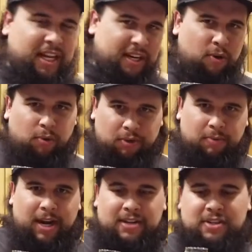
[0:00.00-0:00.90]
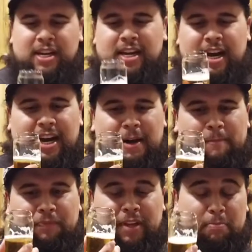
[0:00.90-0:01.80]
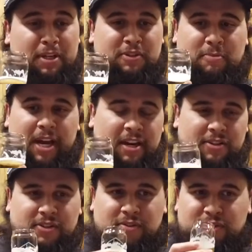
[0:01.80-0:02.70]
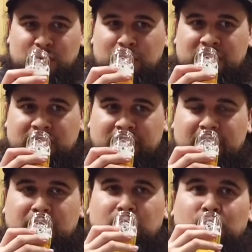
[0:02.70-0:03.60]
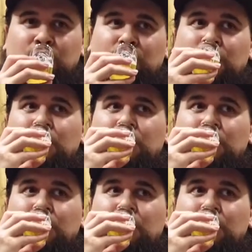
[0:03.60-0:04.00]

like colder wise. But to be honest, there's so much flavor.